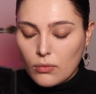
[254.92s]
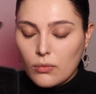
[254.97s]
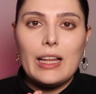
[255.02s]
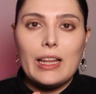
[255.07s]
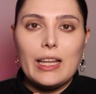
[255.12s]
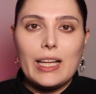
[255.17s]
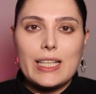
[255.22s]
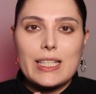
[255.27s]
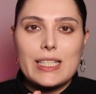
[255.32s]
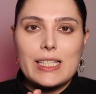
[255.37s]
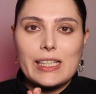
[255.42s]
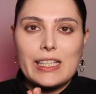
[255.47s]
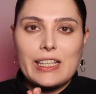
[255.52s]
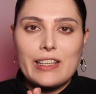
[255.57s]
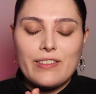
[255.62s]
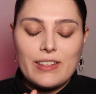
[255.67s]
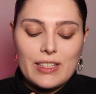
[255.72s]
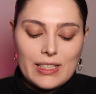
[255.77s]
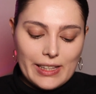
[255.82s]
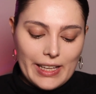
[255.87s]
Let's
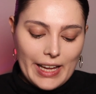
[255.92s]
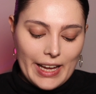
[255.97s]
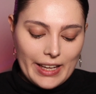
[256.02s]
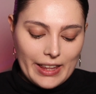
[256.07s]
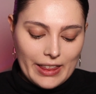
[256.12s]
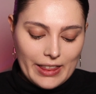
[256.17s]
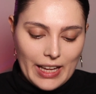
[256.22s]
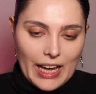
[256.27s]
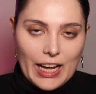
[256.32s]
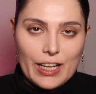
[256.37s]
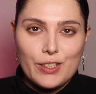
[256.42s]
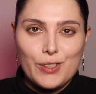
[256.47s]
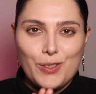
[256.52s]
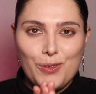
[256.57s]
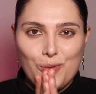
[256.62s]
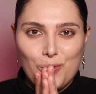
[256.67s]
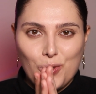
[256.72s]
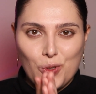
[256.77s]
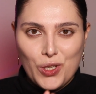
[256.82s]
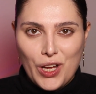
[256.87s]
leave it like that
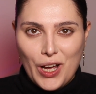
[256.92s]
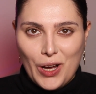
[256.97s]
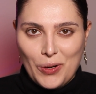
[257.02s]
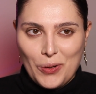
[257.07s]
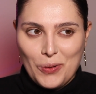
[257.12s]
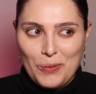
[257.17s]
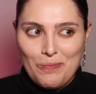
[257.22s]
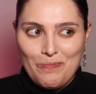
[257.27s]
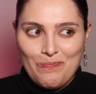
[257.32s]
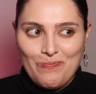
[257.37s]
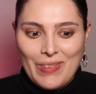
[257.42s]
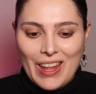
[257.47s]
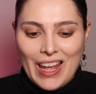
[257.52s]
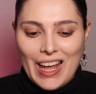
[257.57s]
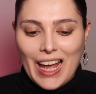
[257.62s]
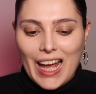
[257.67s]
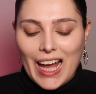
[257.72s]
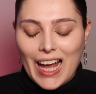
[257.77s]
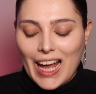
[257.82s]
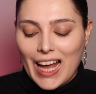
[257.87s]
for now,
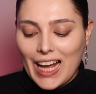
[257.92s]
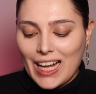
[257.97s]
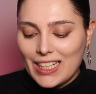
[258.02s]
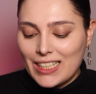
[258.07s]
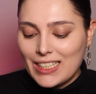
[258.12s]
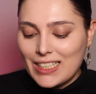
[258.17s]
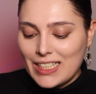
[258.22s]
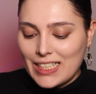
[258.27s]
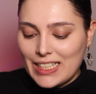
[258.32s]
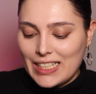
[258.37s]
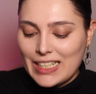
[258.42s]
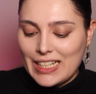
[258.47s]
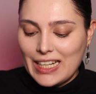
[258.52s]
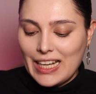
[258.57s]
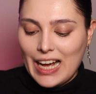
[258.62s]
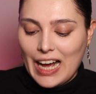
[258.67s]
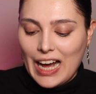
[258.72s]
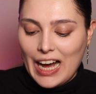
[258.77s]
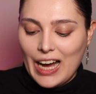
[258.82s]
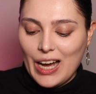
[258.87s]
and
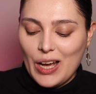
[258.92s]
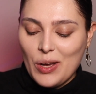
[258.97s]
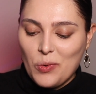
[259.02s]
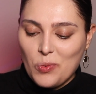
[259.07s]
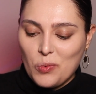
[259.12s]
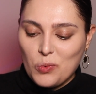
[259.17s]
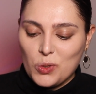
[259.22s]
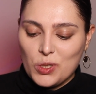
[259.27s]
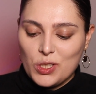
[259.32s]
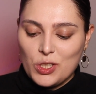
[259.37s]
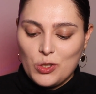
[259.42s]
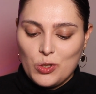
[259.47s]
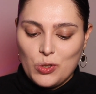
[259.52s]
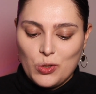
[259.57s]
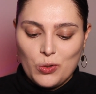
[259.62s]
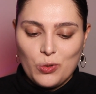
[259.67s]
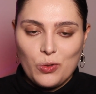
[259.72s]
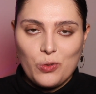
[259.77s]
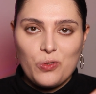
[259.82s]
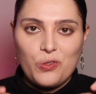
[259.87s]
I want
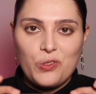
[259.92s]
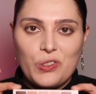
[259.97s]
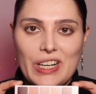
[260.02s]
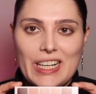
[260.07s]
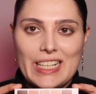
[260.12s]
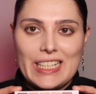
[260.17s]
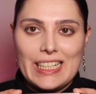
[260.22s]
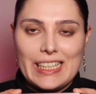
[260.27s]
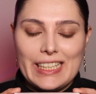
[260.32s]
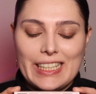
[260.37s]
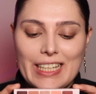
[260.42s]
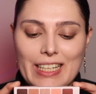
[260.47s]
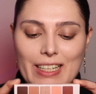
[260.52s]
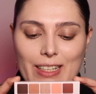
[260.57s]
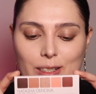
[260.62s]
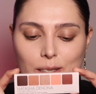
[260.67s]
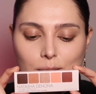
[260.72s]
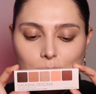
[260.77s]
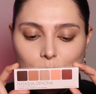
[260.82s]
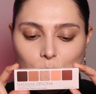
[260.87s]
to finally
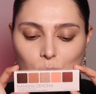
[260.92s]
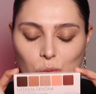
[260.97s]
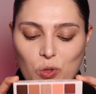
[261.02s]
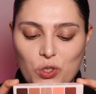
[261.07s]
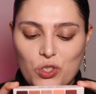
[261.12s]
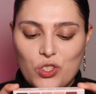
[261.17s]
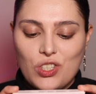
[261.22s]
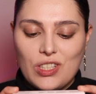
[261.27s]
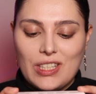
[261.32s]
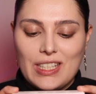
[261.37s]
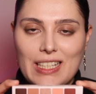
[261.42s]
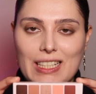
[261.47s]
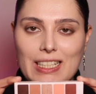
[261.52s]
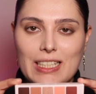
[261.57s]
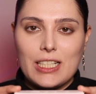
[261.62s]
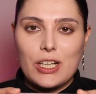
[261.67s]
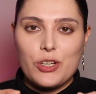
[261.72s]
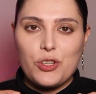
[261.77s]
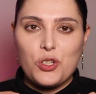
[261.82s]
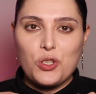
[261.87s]
swatch the
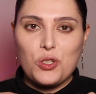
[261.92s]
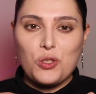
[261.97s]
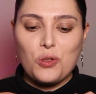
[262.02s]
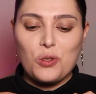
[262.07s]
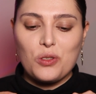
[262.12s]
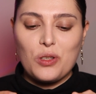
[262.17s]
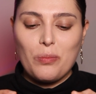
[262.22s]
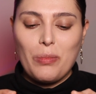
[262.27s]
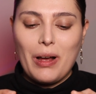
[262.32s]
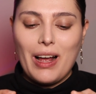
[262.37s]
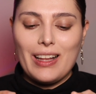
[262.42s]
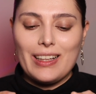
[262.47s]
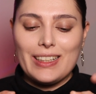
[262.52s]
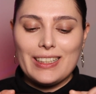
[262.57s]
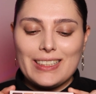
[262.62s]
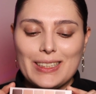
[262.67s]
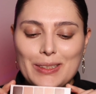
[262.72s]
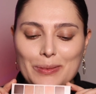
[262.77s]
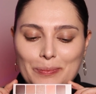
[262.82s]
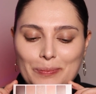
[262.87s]
Natasha Denona
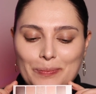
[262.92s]
palette.